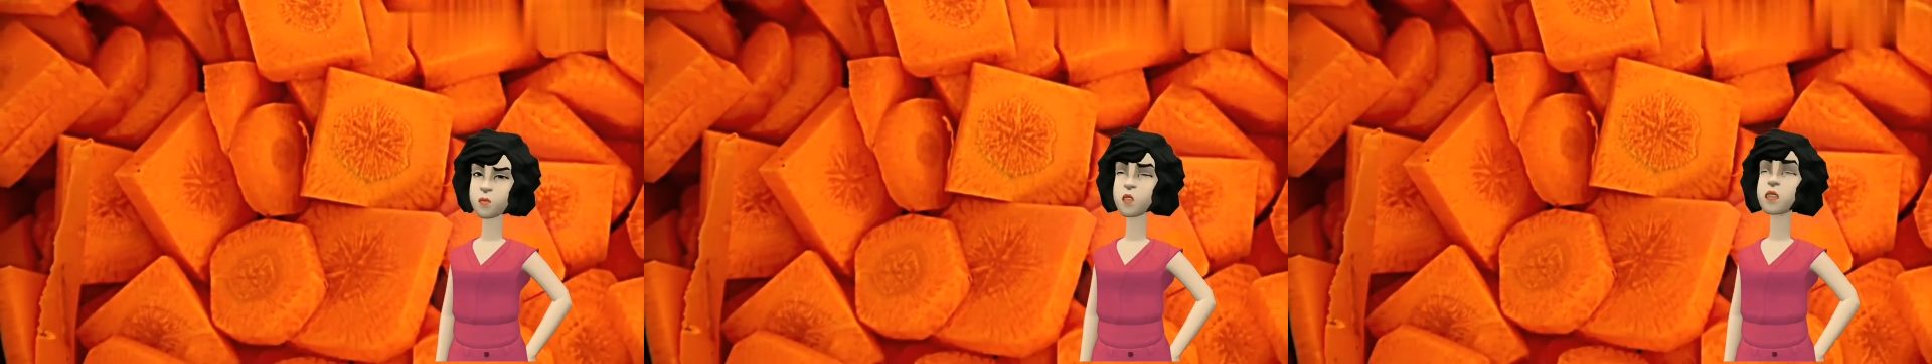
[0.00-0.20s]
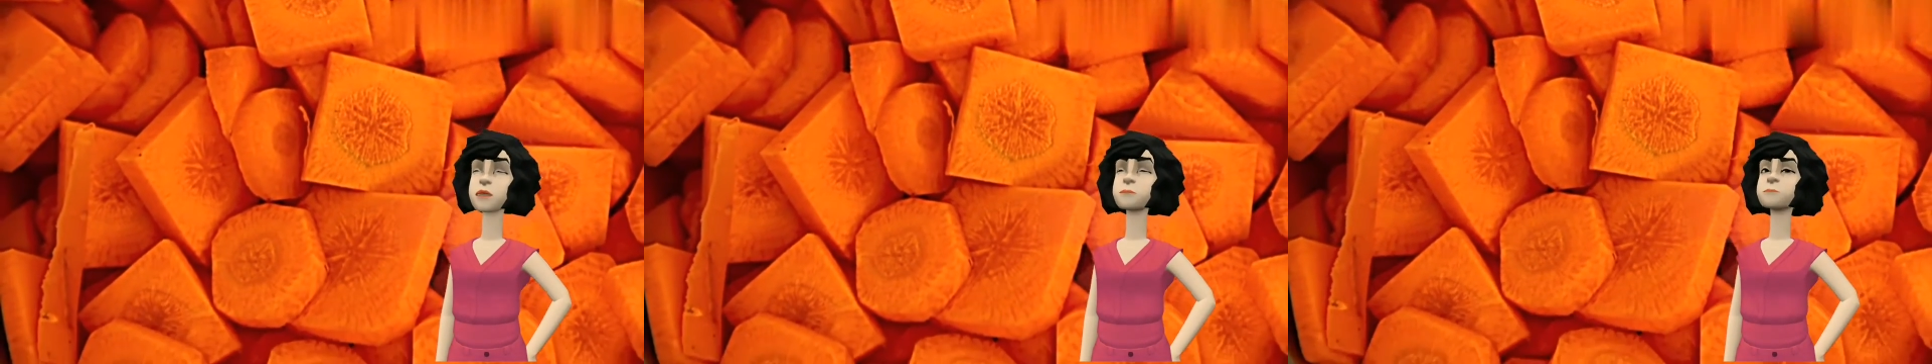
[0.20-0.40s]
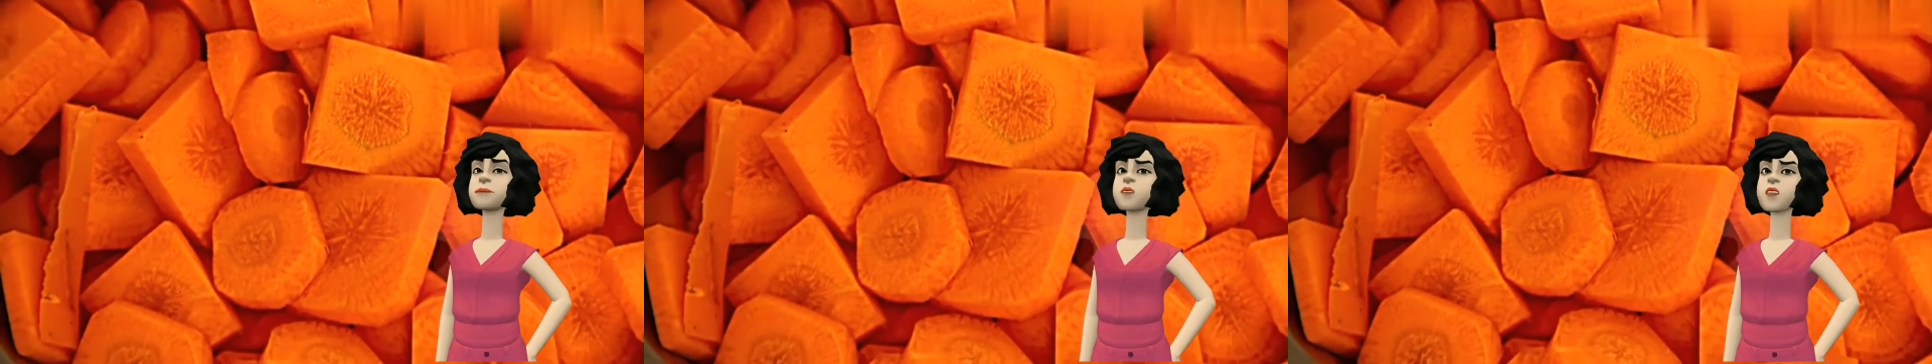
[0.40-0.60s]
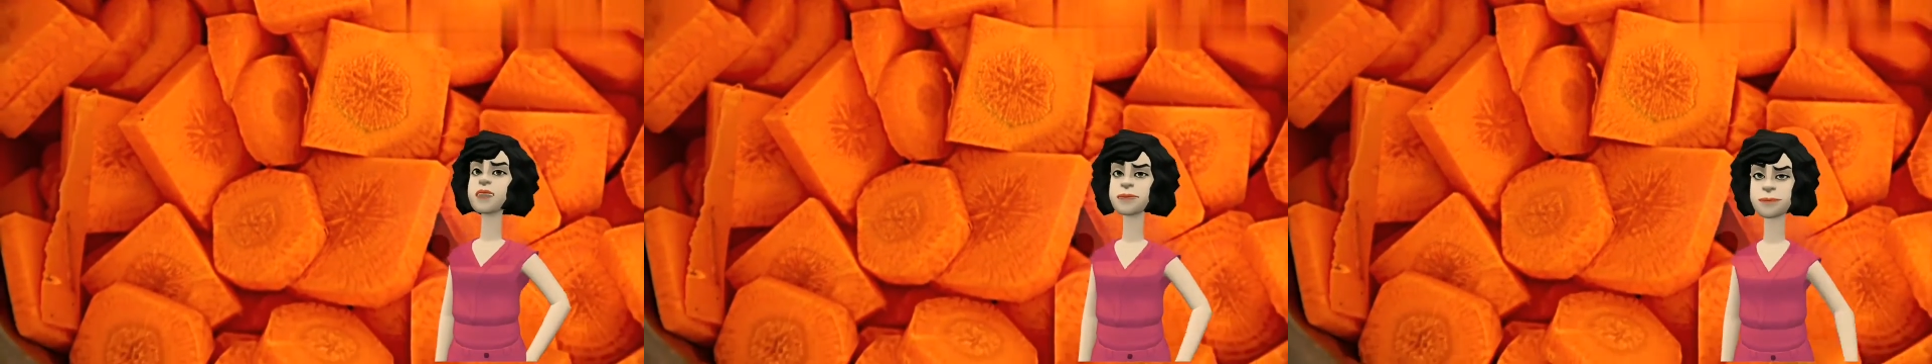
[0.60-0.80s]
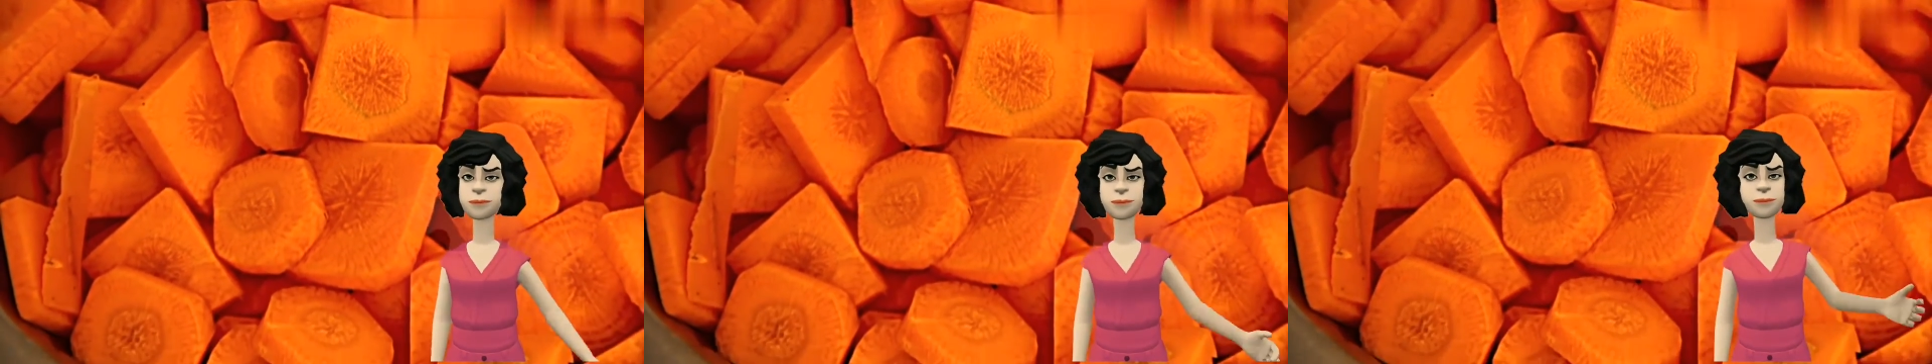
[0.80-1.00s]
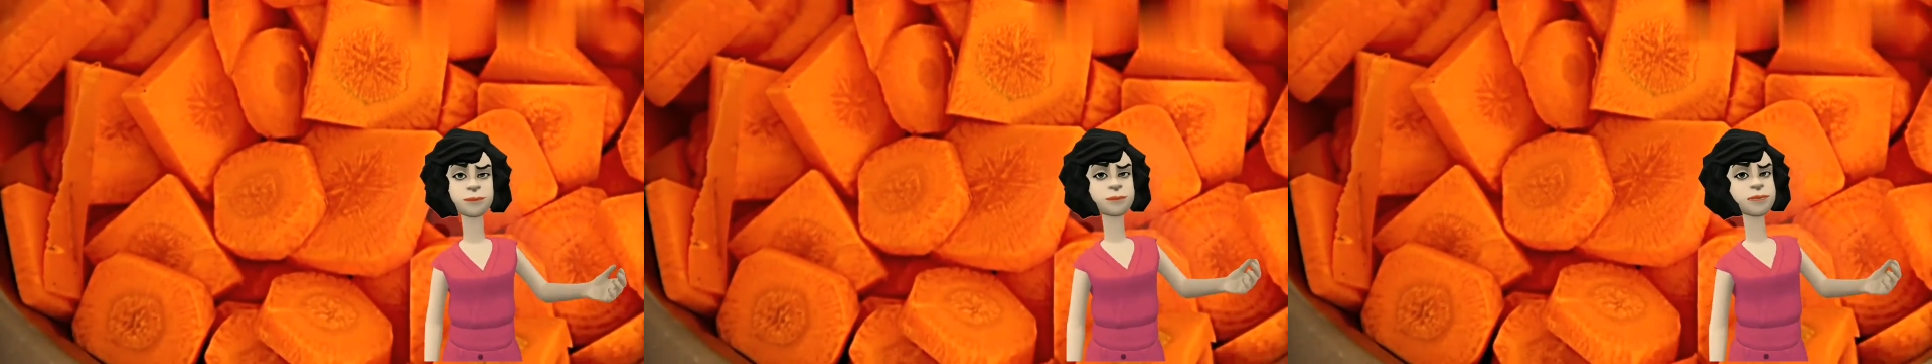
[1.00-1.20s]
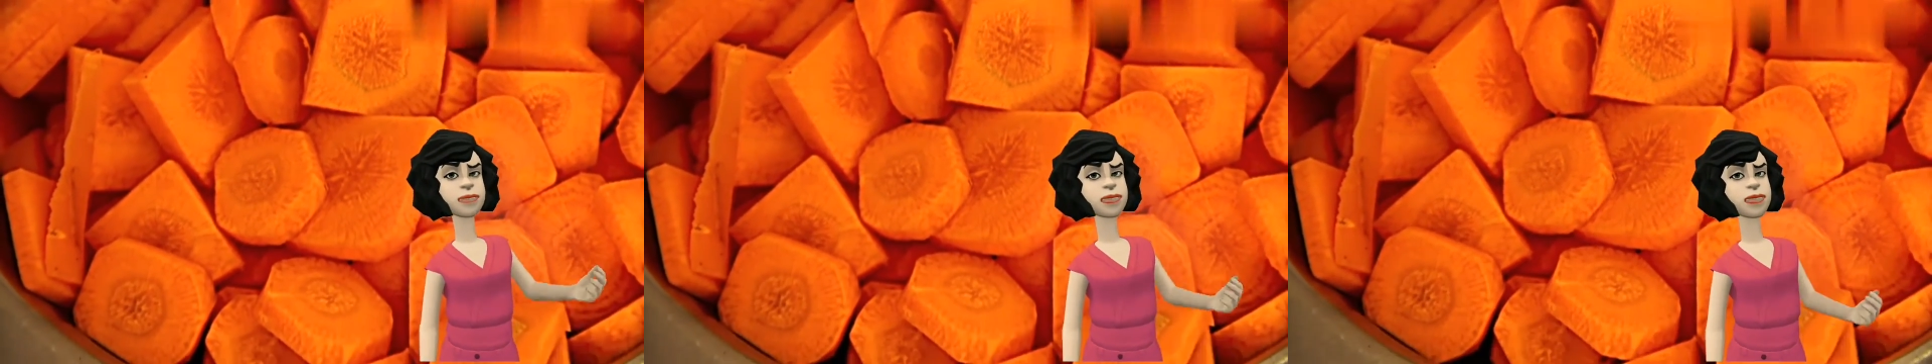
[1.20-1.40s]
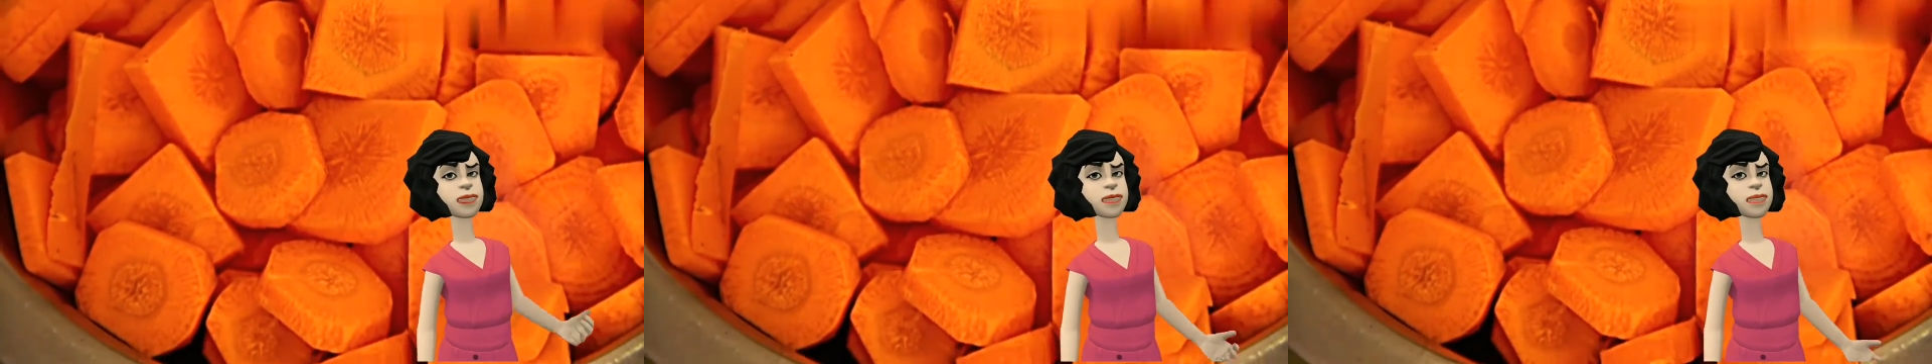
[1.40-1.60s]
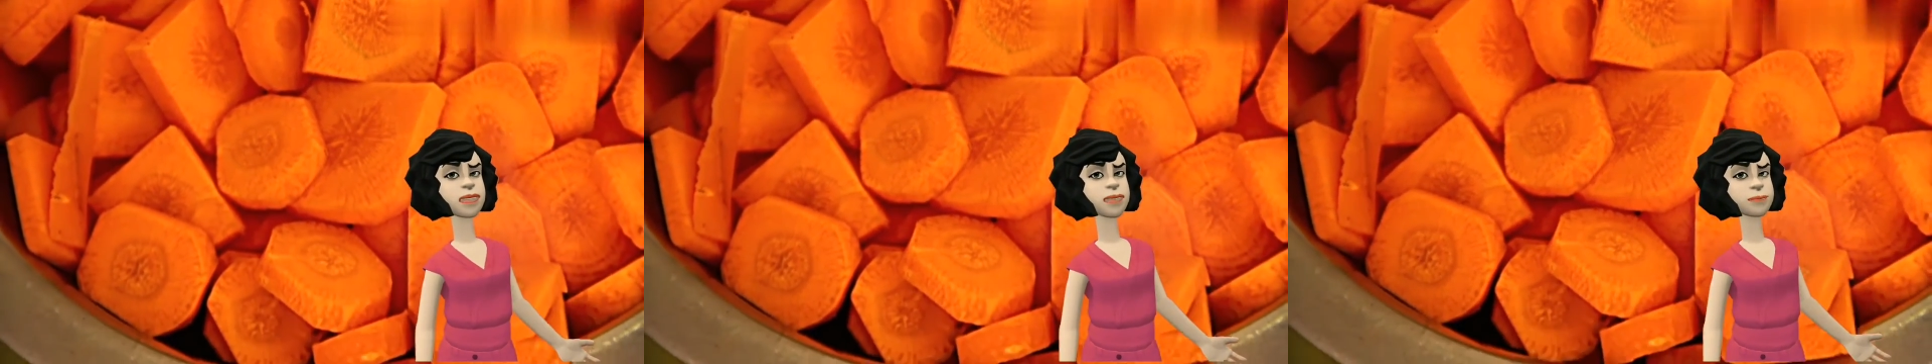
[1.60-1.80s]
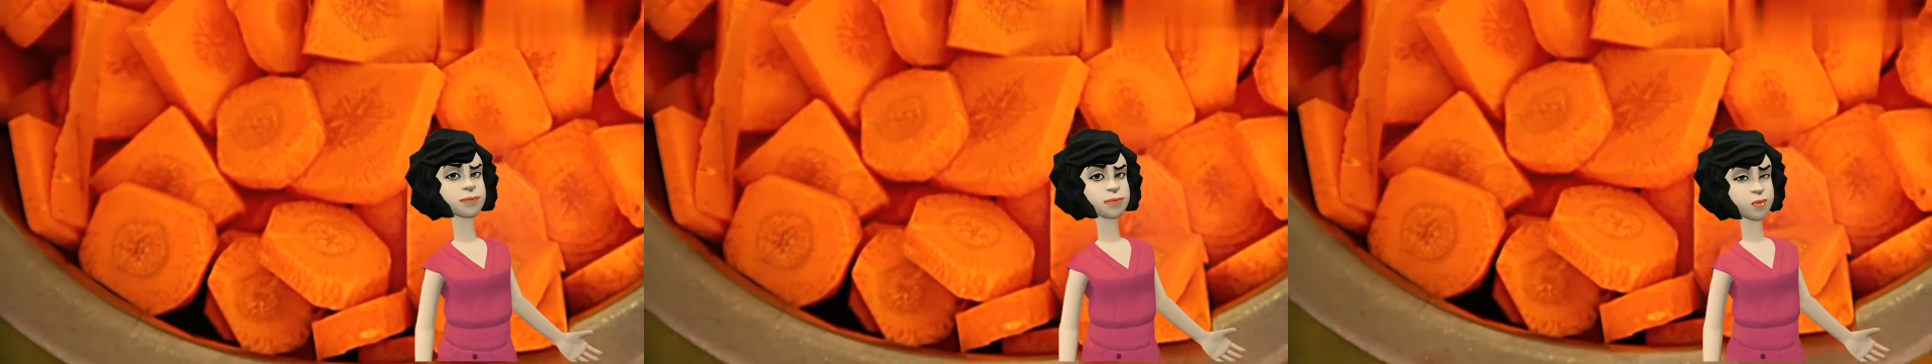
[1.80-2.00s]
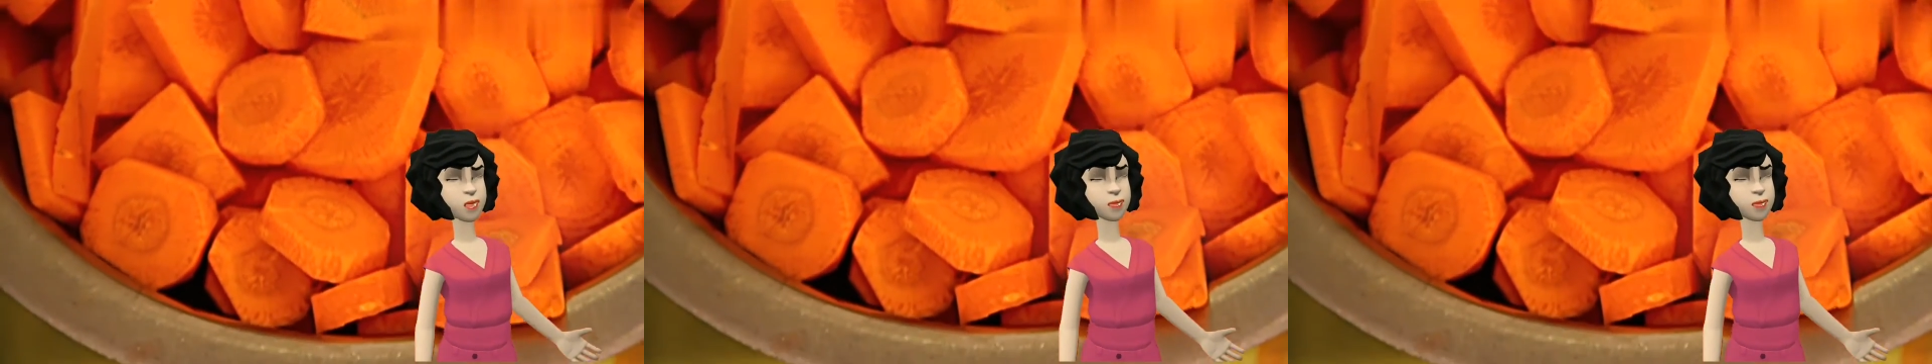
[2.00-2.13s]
right foods, though this is the